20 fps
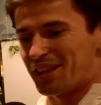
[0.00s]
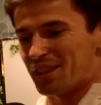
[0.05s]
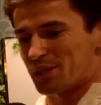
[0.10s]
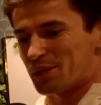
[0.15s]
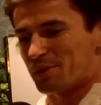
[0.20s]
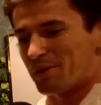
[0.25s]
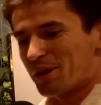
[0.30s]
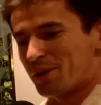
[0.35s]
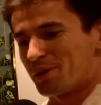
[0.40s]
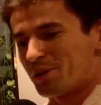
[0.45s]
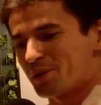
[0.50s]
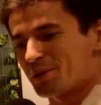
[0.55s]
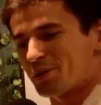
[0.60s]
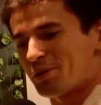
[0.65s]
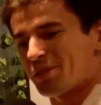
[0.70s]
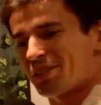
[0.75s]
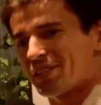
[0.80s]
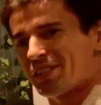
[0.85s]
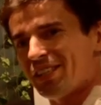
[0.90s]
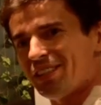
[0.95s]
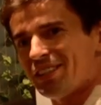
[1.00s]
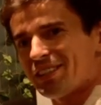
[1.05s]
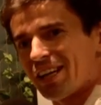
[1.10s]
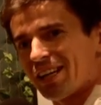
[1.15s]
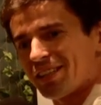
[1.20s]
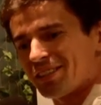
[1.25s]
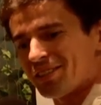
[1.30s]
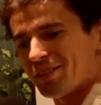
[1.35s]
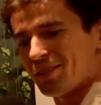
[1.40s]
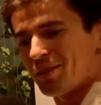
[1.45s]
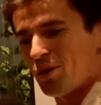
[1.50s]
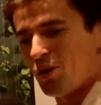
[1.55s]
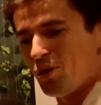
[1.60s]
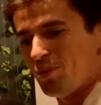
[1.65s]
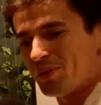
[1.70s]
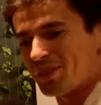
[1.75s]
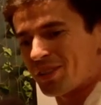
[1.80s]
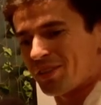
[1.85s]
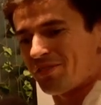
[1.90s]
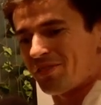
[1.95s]
So I go to a C land,
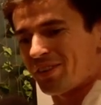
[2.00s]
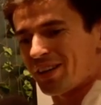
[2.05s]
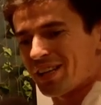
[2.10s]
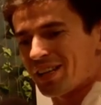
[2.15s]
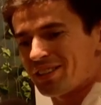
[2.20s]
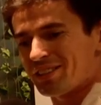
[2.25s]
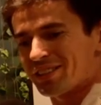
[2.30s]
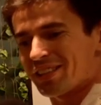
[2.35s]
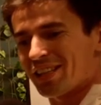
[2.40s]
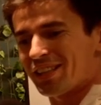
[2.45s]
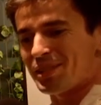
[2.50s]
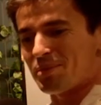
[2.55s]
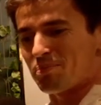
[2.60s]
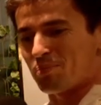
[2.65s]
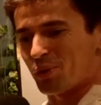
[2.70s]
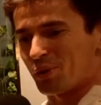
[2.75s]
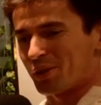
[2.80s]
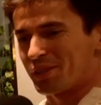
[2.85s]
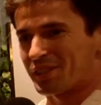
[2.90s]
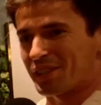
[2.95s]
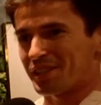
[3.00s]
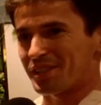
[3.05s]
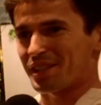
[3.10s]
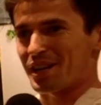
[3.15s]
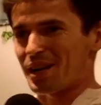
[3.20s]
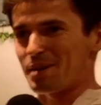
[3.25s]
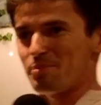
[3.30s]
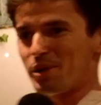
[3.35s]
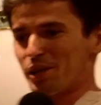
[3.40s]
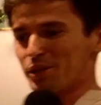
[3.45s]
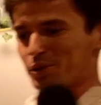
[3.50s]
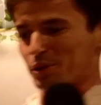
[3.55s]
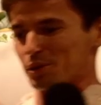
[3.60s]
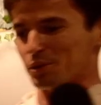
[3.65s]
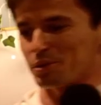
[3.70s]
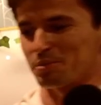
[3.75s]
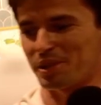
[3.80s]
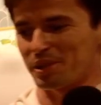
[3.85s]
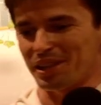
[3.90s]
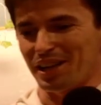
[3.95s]
open a file, get a pointer, come back to
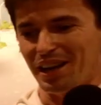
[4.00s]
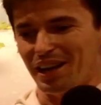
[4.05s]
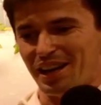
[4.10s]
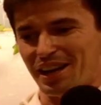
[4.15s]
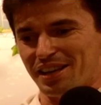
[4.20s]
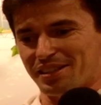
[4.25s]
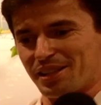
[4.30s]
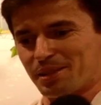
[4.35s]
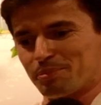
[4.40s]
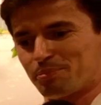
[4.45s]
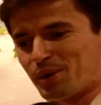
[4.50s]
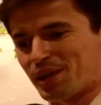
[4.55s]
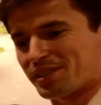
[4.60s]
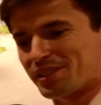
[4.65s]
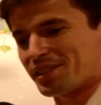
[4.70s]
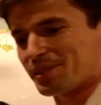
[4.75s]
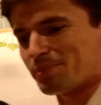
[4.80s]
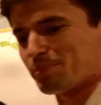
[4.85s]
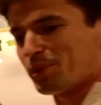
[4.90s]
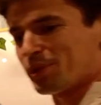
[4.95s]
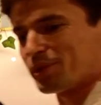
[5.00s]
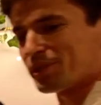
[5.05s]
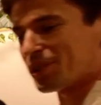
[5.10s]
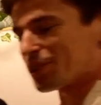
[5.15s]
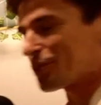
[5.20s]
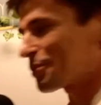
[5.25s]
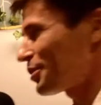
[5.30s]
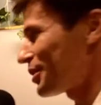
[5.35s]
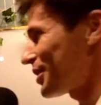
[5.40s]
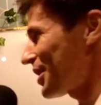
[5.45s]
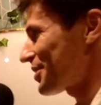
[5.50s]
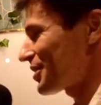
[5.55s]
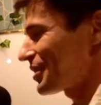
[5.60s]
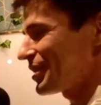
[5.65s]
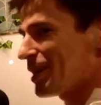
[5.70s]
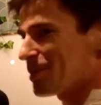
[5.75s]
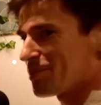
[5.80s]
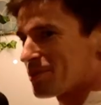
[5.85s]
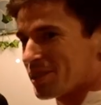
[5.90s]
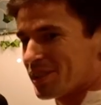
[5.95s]
Ruby, and then pass this pointer to another
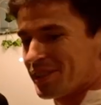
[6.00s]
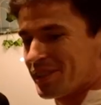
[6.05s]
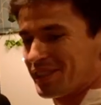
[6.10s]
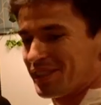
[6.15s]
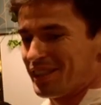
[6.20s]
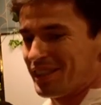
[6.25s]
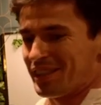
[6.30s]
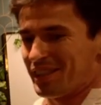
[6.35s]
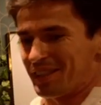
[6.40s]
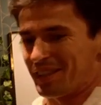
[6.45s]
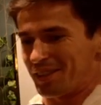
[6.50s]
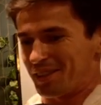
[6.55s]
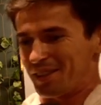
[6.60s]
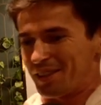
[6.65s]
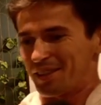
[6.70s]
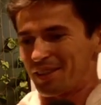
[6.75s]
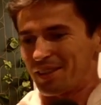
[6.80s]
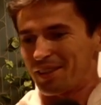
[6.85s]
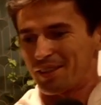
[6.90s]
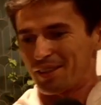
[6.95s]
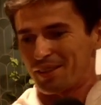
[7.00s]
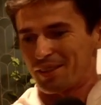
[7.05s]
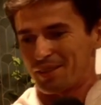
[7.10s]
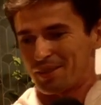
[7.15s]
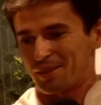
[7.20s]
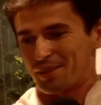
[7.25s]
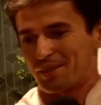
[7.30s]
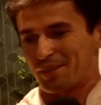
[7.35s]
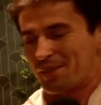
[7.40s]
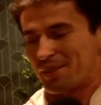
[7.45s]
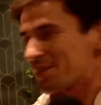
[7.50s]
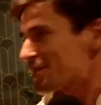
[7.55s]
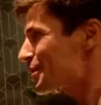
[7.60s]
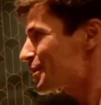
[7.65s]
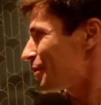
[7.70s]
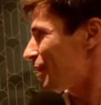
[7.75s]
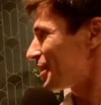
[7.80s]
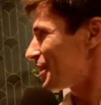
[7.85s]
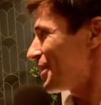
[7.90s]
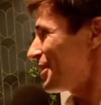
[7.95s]
library.
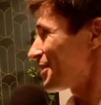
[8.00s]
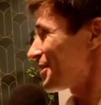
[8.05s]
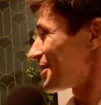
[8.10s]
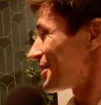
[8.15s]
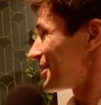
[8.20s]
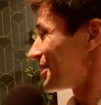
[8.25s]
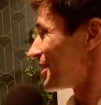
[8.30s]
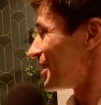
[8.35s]
So I did.